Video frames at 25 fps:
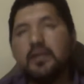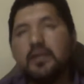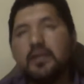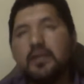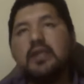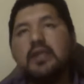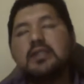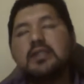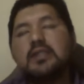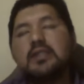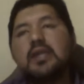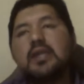For
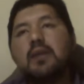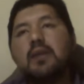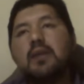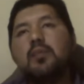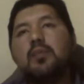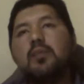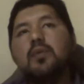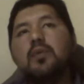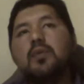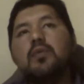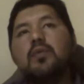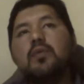
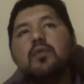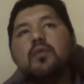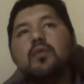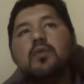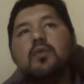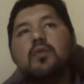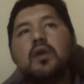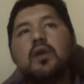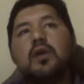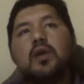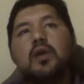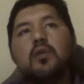example,
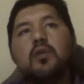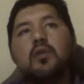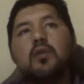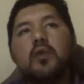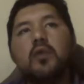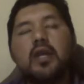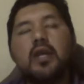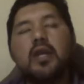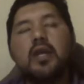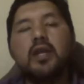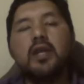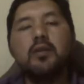
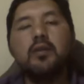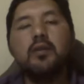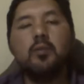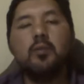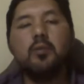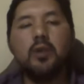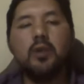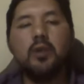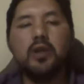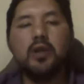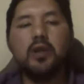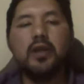we can have the
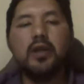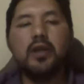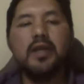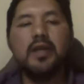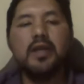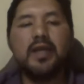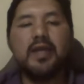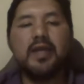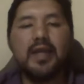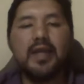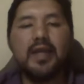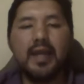word
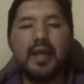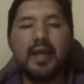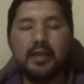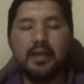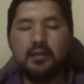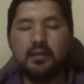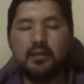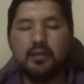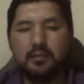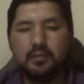can.